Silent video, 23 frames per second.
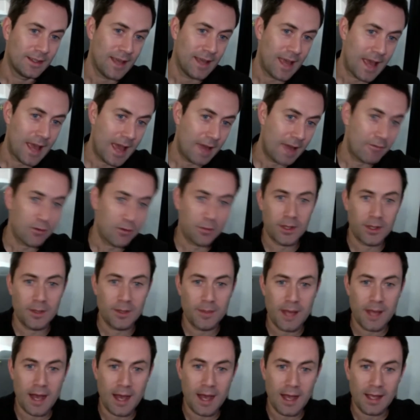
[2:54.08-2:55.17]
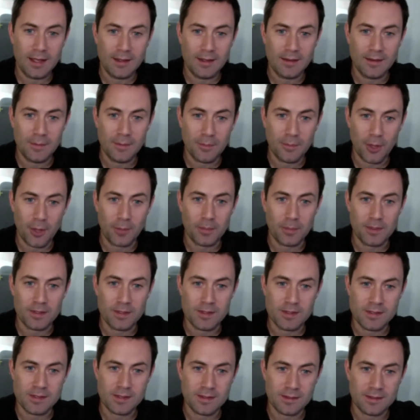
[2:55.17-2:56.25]
everybody behind the
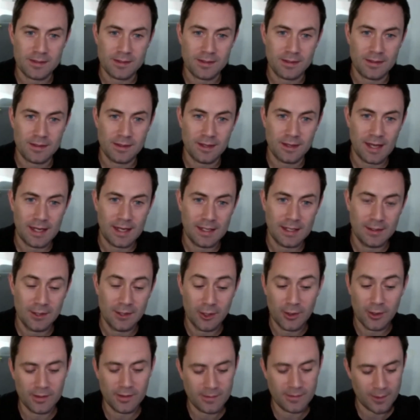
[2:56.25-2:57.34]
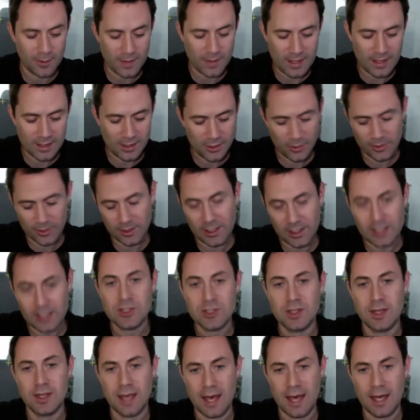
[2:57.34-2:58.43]
purpose. And in doing so, then you
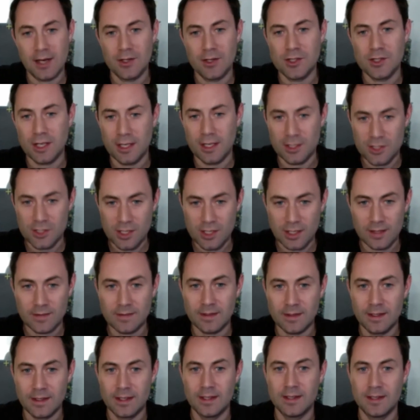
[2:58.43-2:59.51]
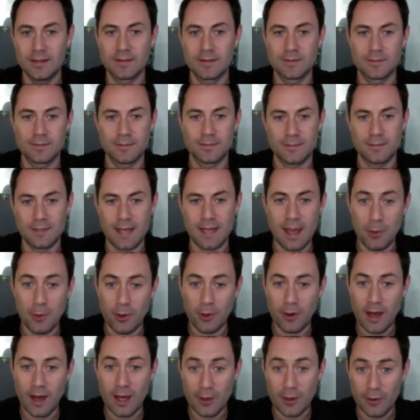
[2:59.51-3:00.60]
unleash the energy, agility,
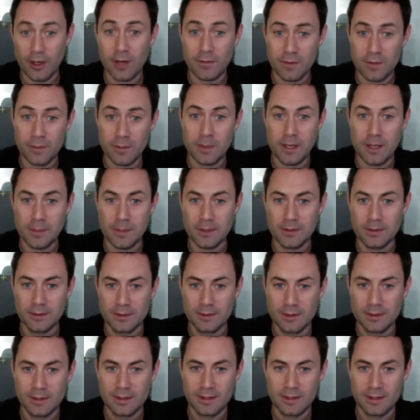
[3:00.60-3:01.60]
camaraderie of the people.